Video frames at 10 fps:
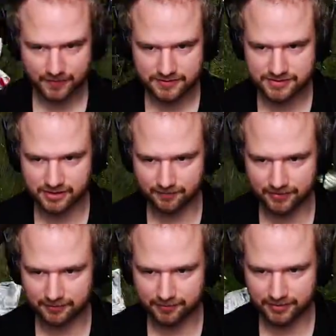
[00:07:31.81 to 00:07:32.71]
Stop
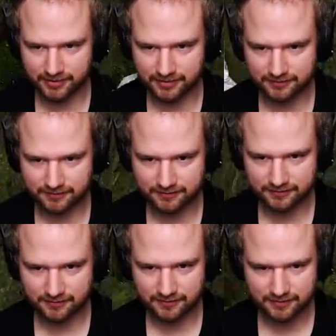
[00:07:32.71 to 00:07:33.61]
them,
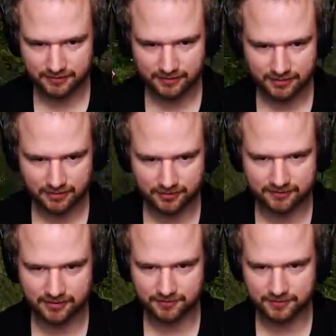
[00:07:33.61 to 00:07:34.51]
please. Come on,
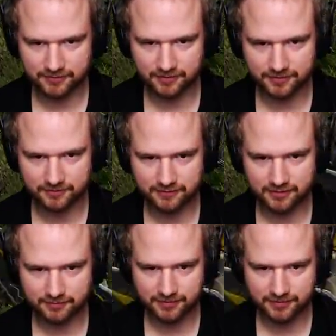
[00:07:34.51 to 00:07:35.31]
stop them, stop them, stop